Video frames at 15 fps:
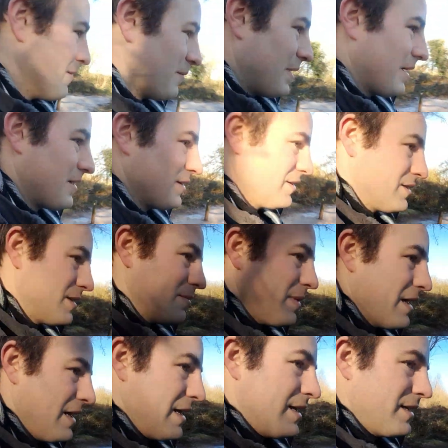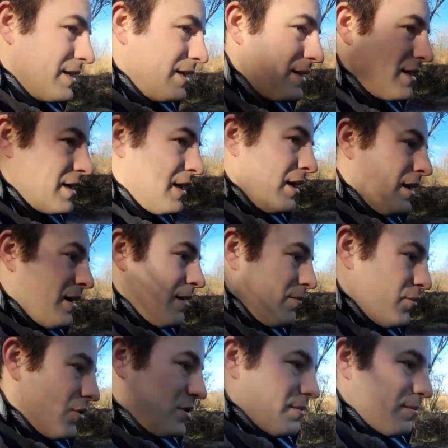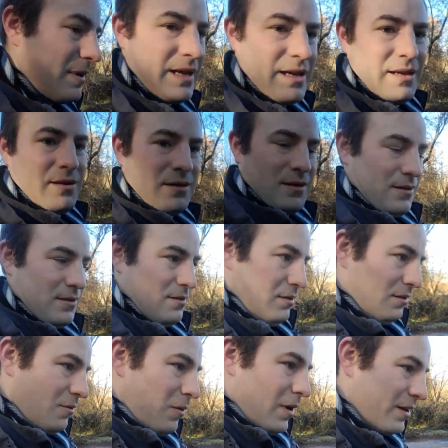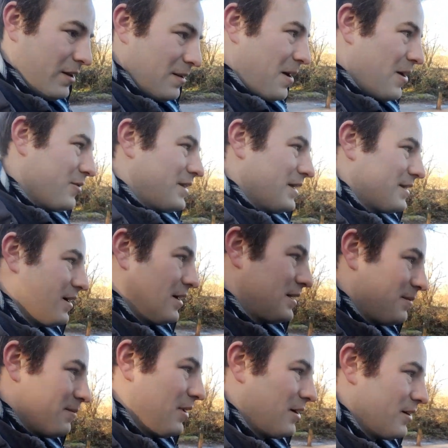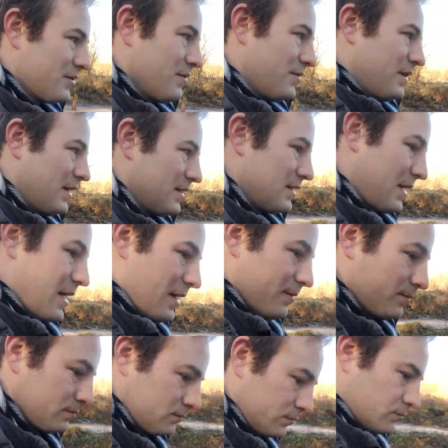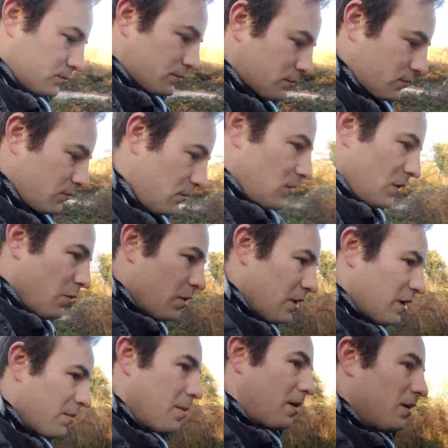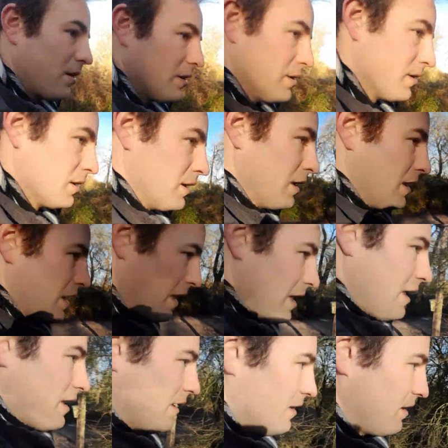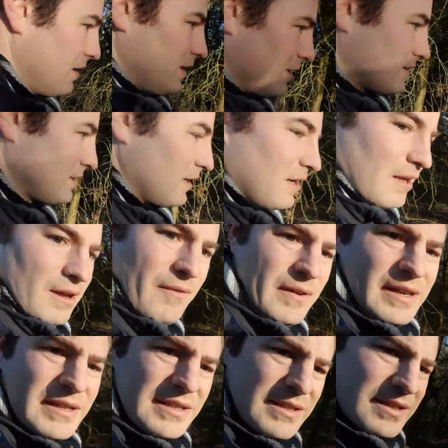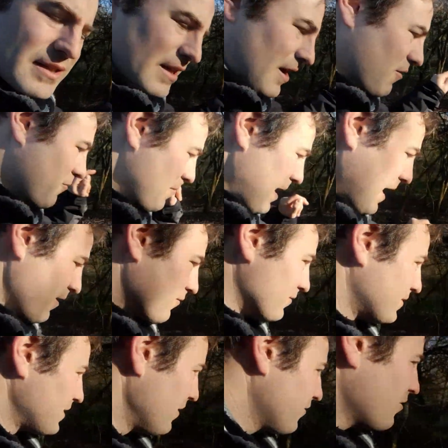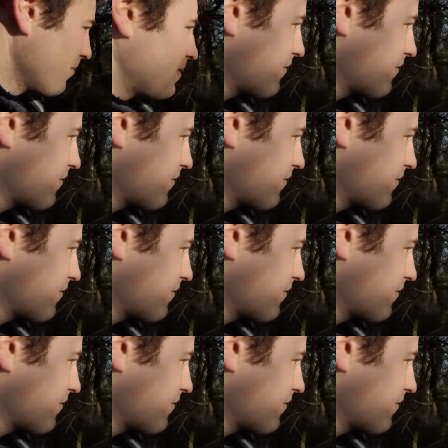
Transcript: because to me this is possibly one of the most exciting parts of the estate. We're going to go behind here, and there's, I think this is the dell mound, so you've got a